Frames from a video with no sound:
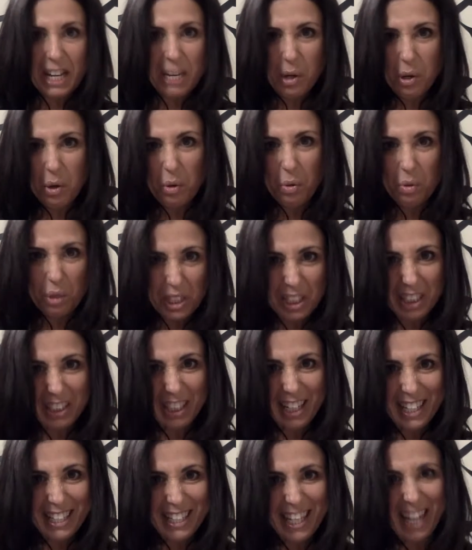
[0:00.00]
We're holding a
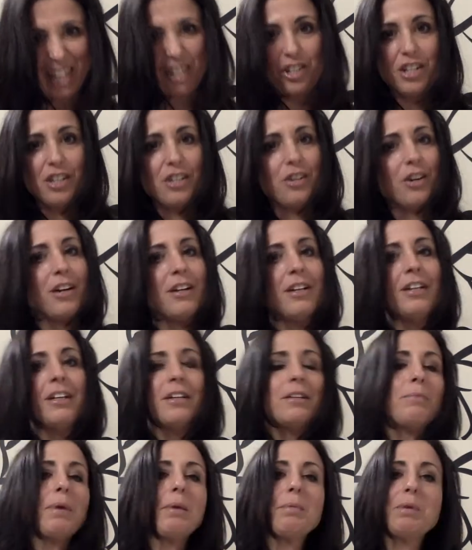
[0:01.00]
lot of tension, or
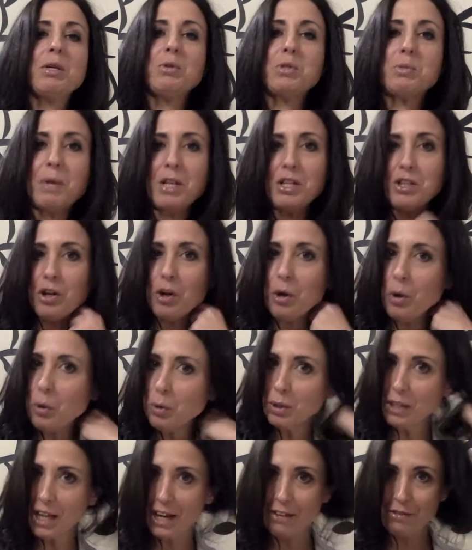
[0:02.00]
maybe you spent your
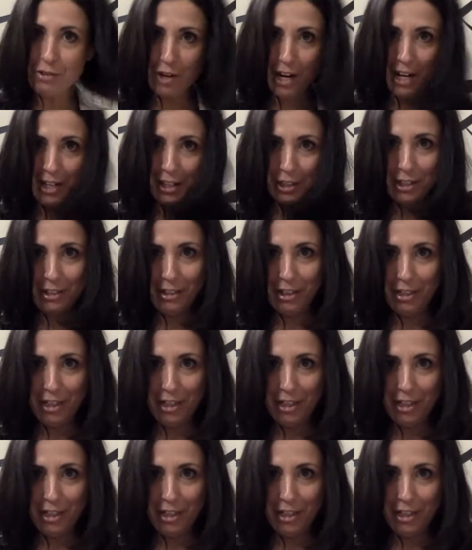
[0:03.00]
whole life trying to look